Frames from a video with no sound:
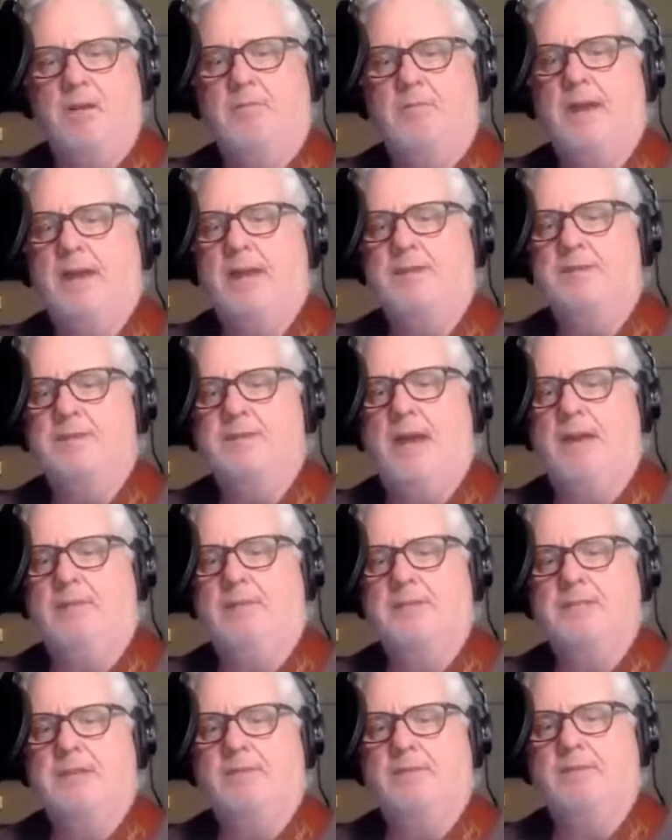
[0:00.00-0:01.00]
songwriting
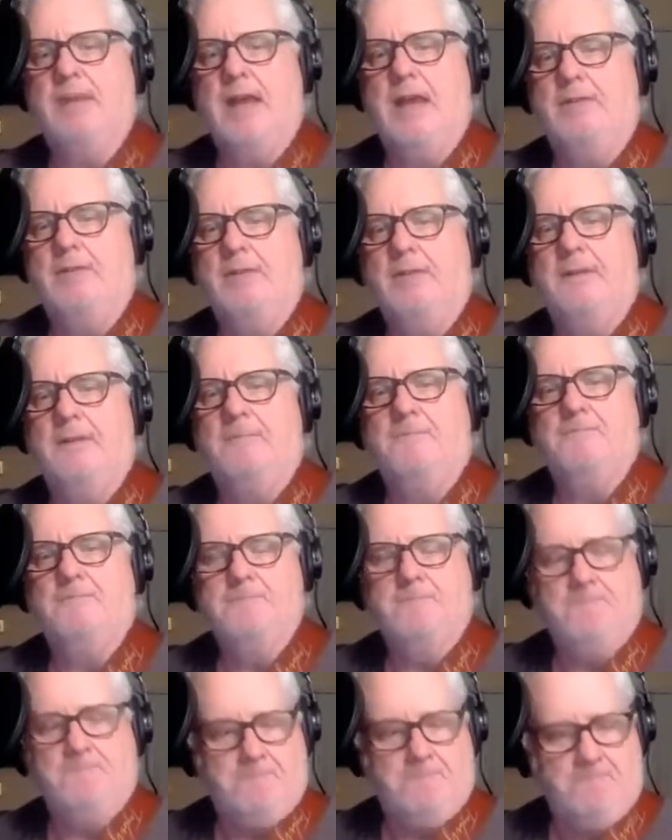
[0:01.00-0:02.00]
challenges every now and again.